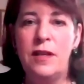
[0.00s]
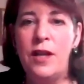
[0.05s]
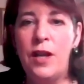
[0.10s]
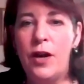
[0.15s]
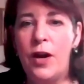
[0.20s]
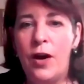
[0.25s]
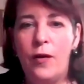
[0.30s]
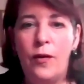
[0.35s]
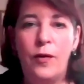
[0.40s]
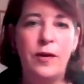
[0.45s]

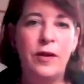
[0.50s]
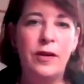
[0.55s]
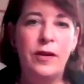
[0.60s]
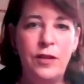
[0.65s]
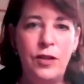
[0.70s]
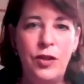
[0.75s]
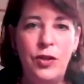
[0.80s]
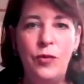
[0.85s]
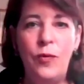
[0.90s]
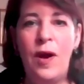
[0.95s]

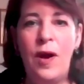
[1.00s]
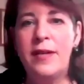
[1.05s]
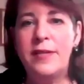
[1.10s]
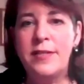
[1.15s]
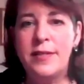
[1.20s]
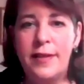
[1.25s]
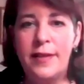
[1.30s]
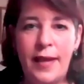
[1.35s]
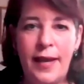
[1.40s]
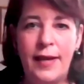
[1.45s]

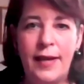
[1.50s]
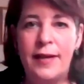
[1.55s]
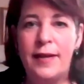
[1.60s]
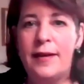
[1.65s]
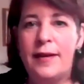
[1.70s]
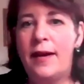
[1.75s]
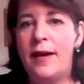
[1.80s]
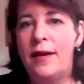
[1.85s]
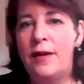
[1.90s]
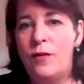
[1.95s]
U.S.,
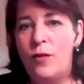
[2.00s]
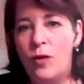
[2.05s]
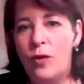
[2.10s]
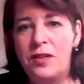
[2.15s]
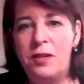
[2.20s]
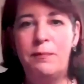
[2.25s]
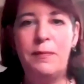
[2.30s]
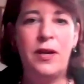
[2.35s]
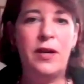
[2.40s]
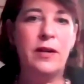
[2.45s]
Canada,
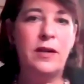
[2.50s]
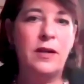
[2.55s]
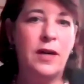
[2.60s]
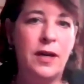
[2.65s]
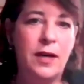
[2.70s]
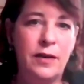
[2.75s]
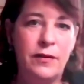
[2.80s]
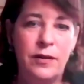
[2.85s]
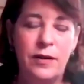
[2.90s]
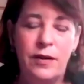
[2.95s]
North
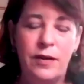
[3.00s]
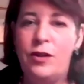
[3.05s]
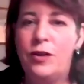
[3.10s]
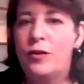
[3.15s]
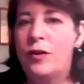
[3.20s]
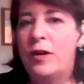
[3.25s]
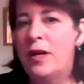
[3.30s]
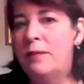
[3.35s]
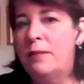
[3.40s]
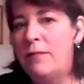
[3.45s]
America,
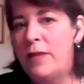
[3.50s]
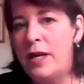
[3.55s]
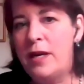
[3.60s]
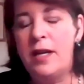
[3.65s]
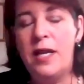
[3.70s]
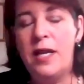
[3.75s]
Europe.